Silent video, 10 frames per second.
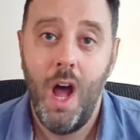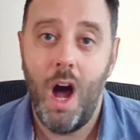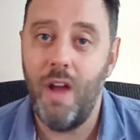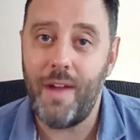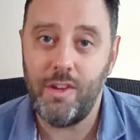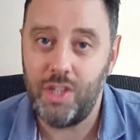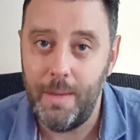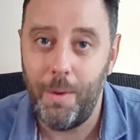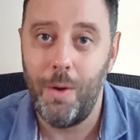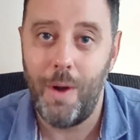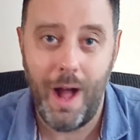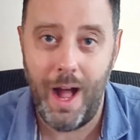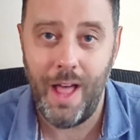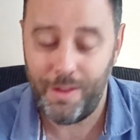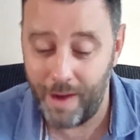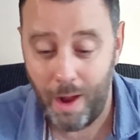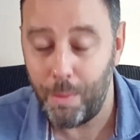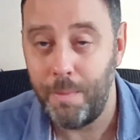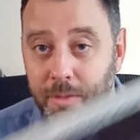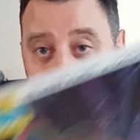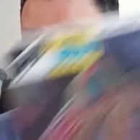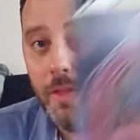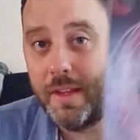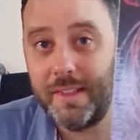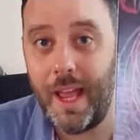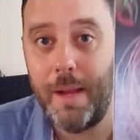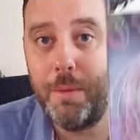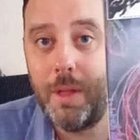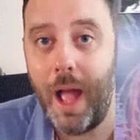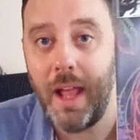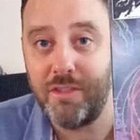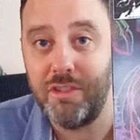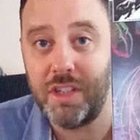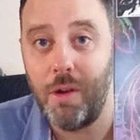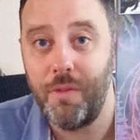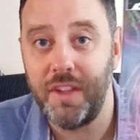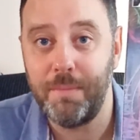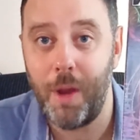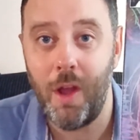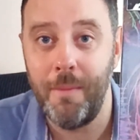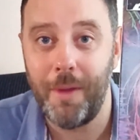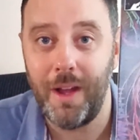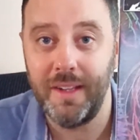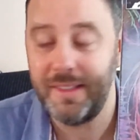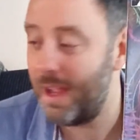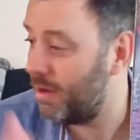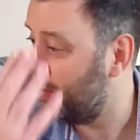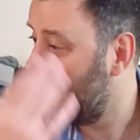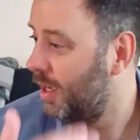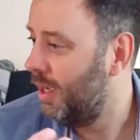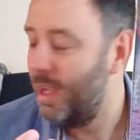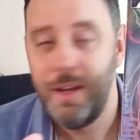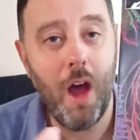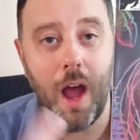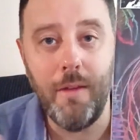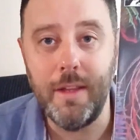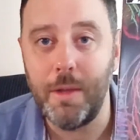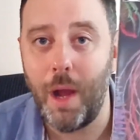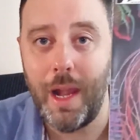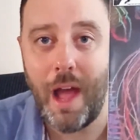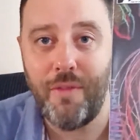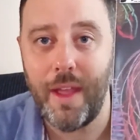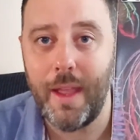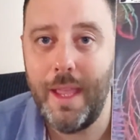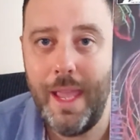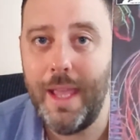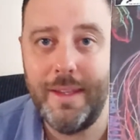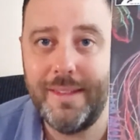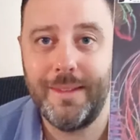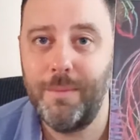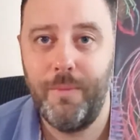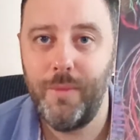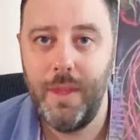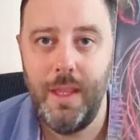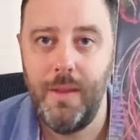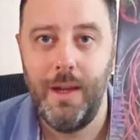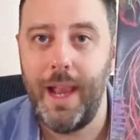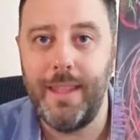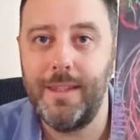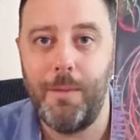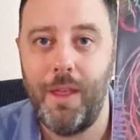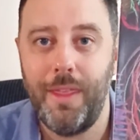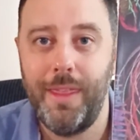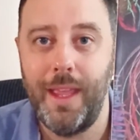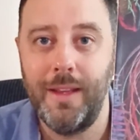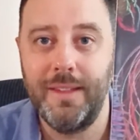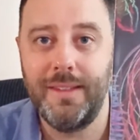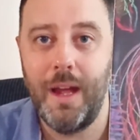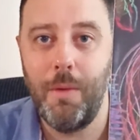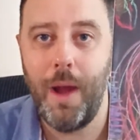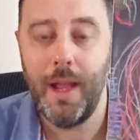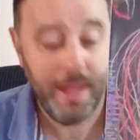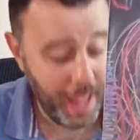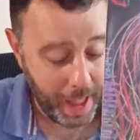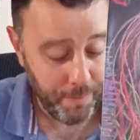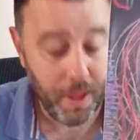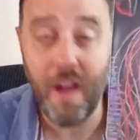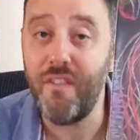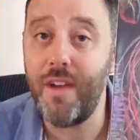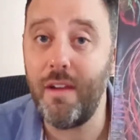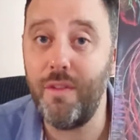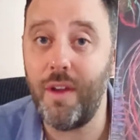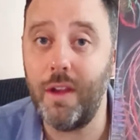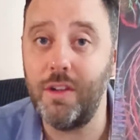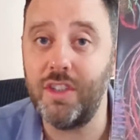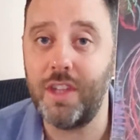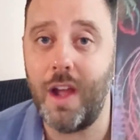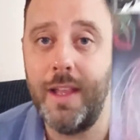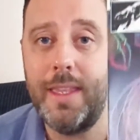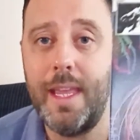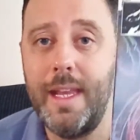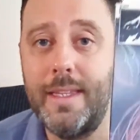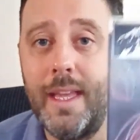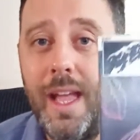I've actually bought other albums on this label as a result of this blind buy. So not only do I love it, it's led to other things. So yeah, a very, very good start indeed.